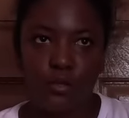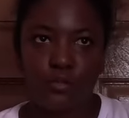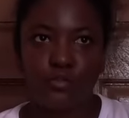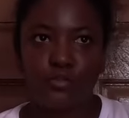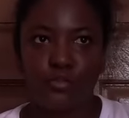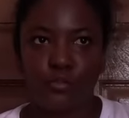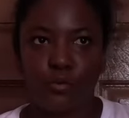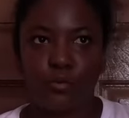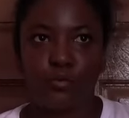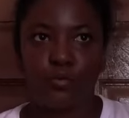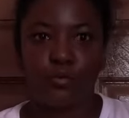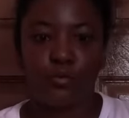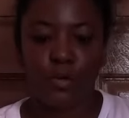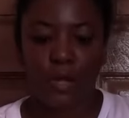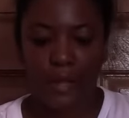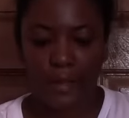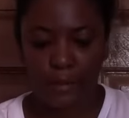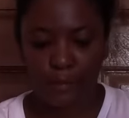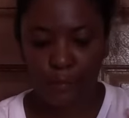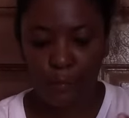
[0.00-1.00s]
so
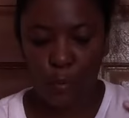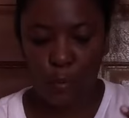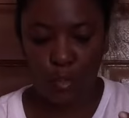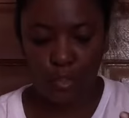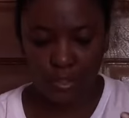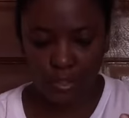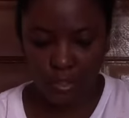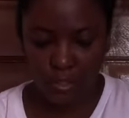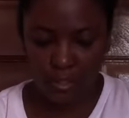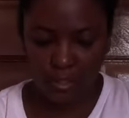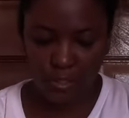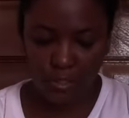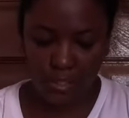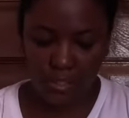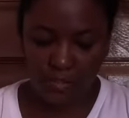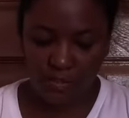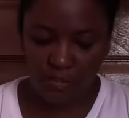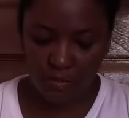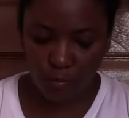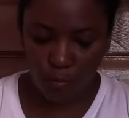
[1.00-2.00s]
I bought
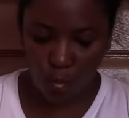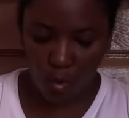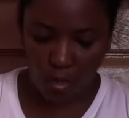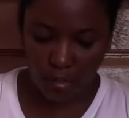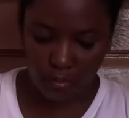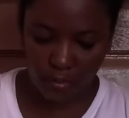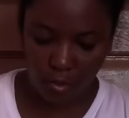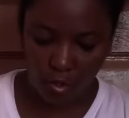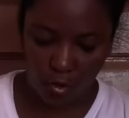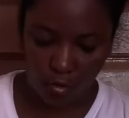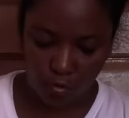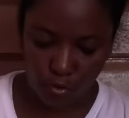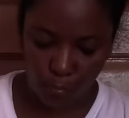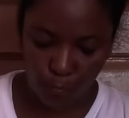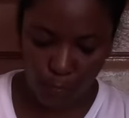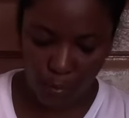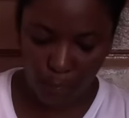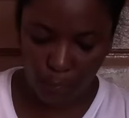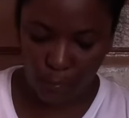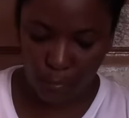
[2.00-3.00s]
this one now the
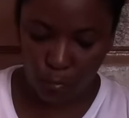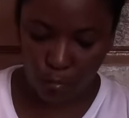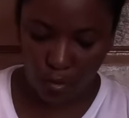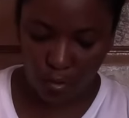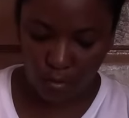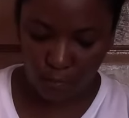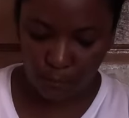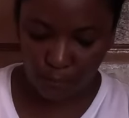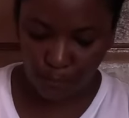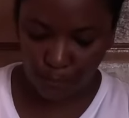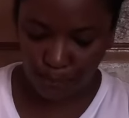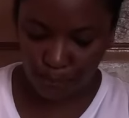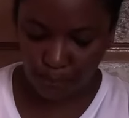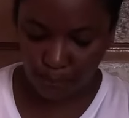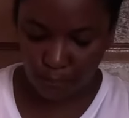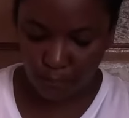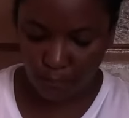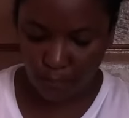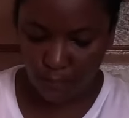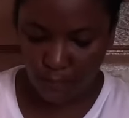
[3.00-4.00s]
puppy one
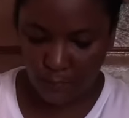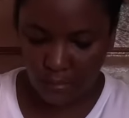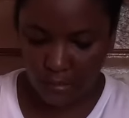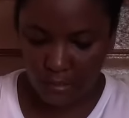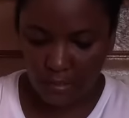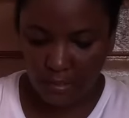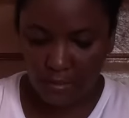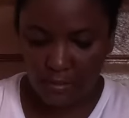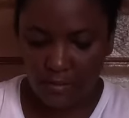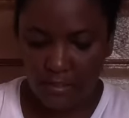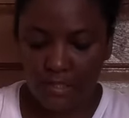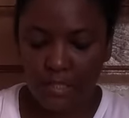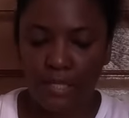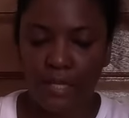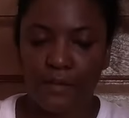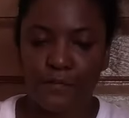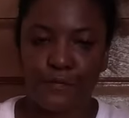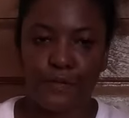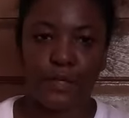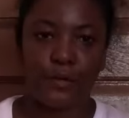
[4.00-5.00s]
see
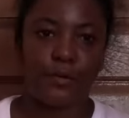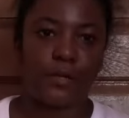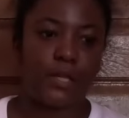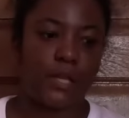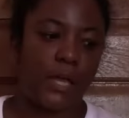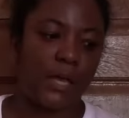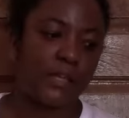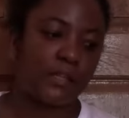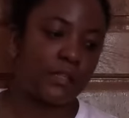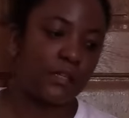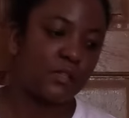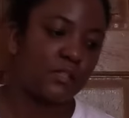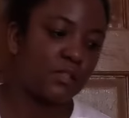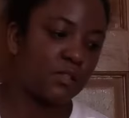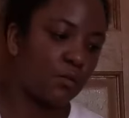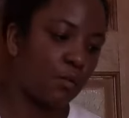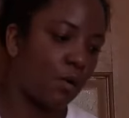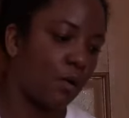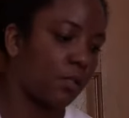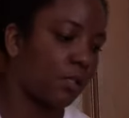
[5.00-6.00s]
if they will like this
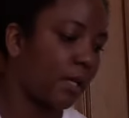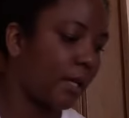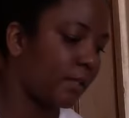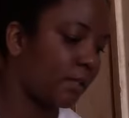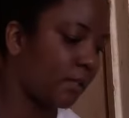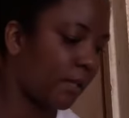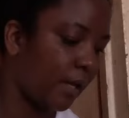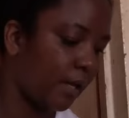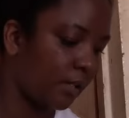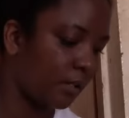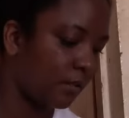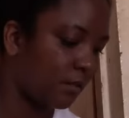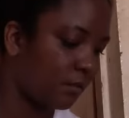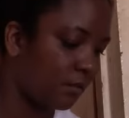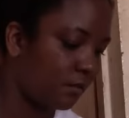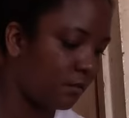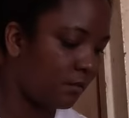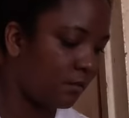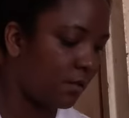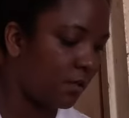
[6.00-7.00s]
one and then
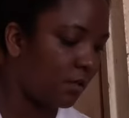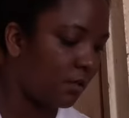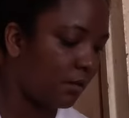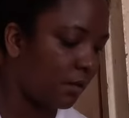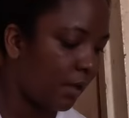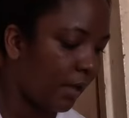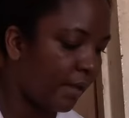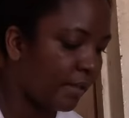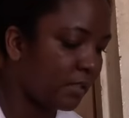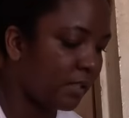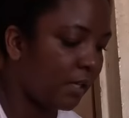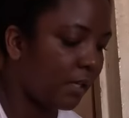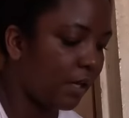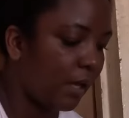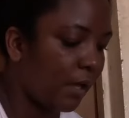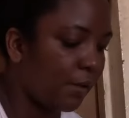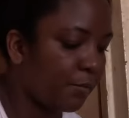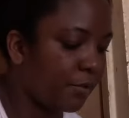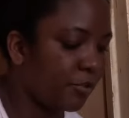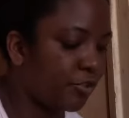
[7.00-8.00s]
I think
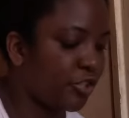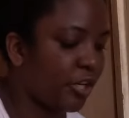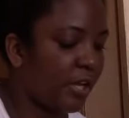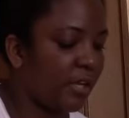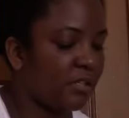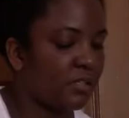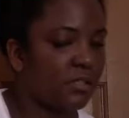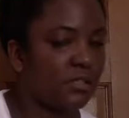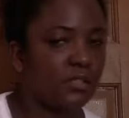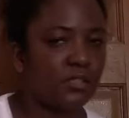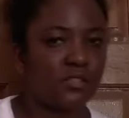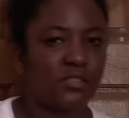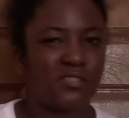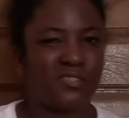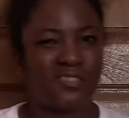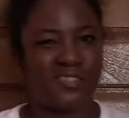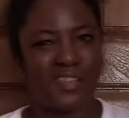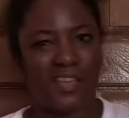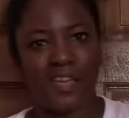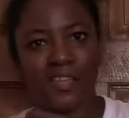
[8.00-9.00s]
I will
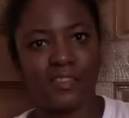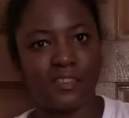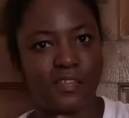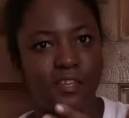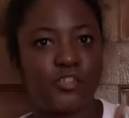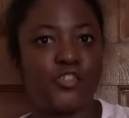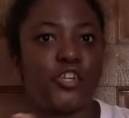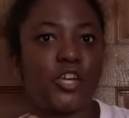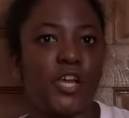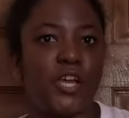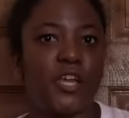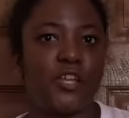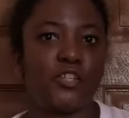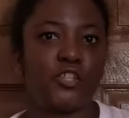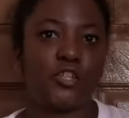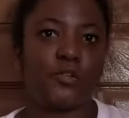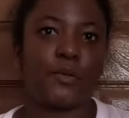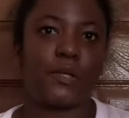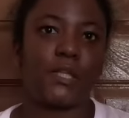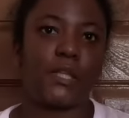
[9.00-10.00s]
just
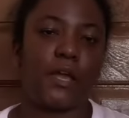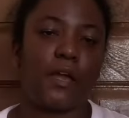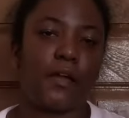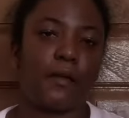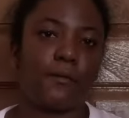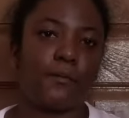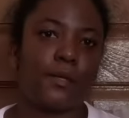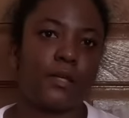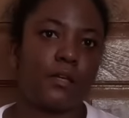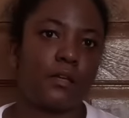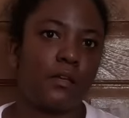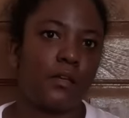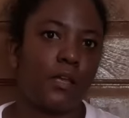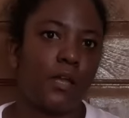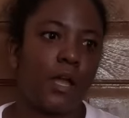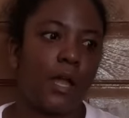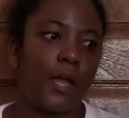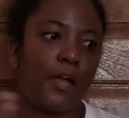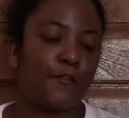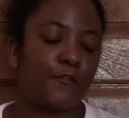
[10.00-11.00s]
interchange with them
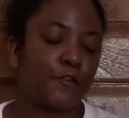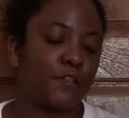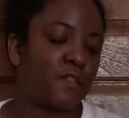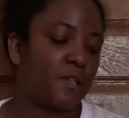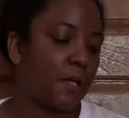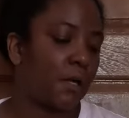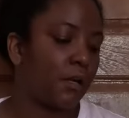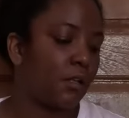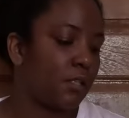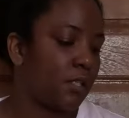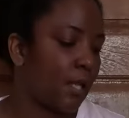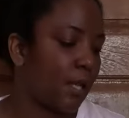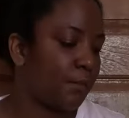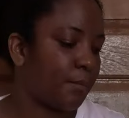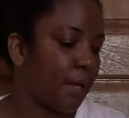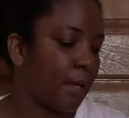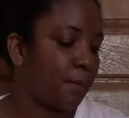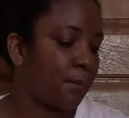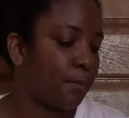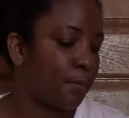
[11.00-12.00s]
every single time
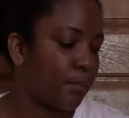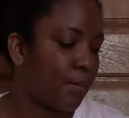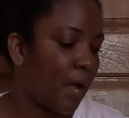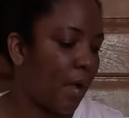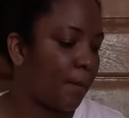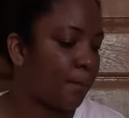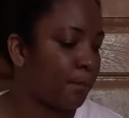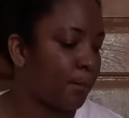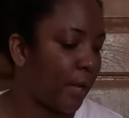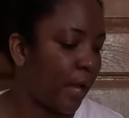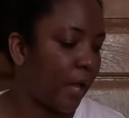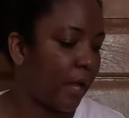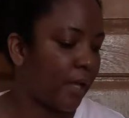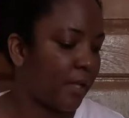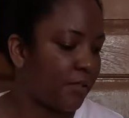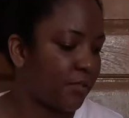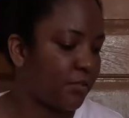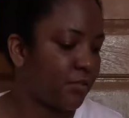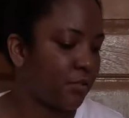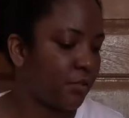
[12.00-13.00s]
I'm, I'm
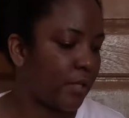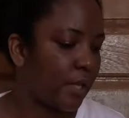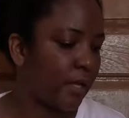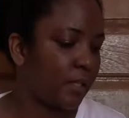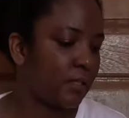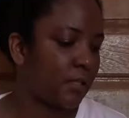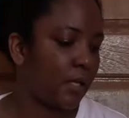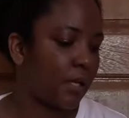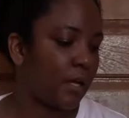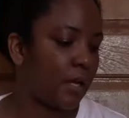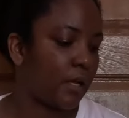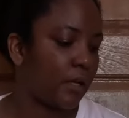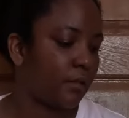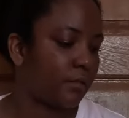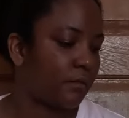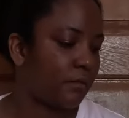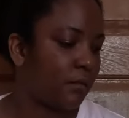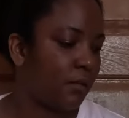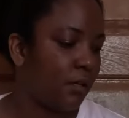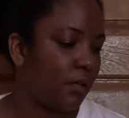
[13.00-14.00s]
buying so that they
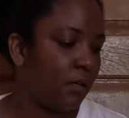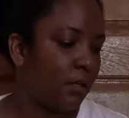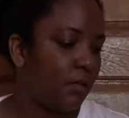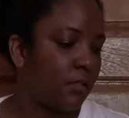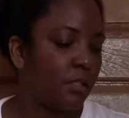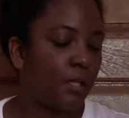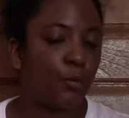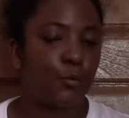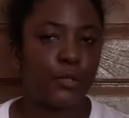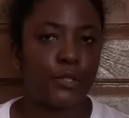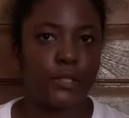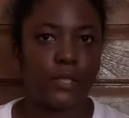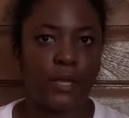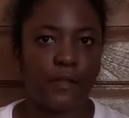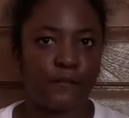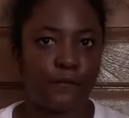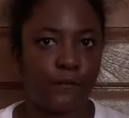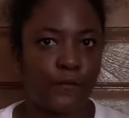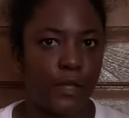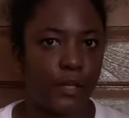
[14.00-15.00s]
can they wouldn't
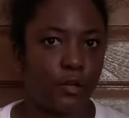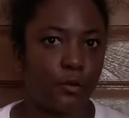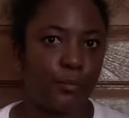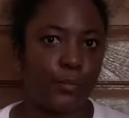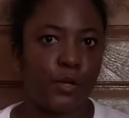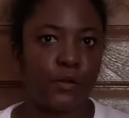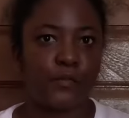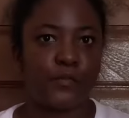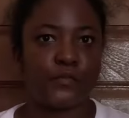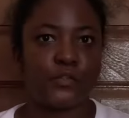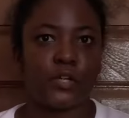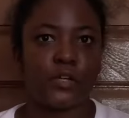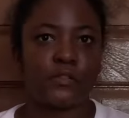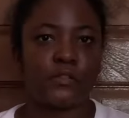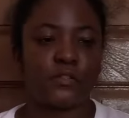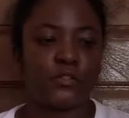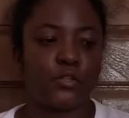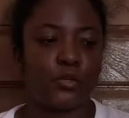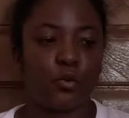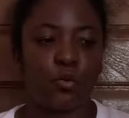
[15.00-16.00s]
get fed up of
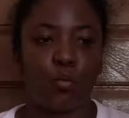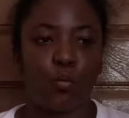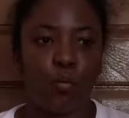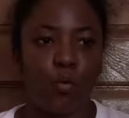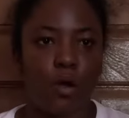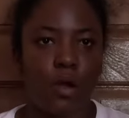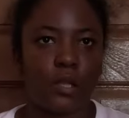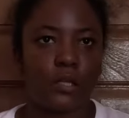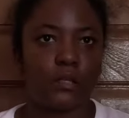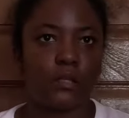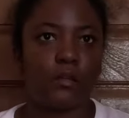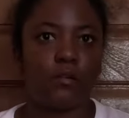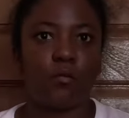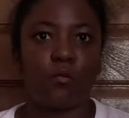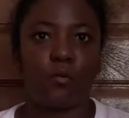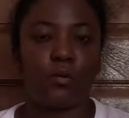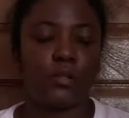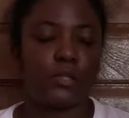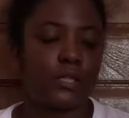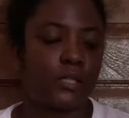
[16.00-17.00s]
just one
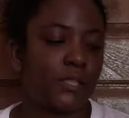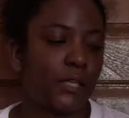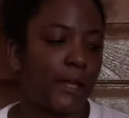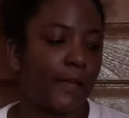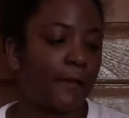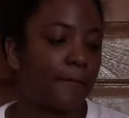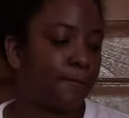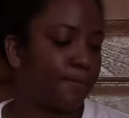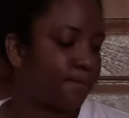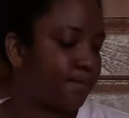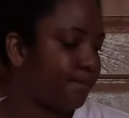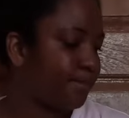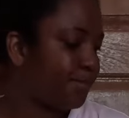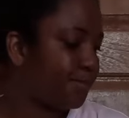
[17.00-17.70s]
all the time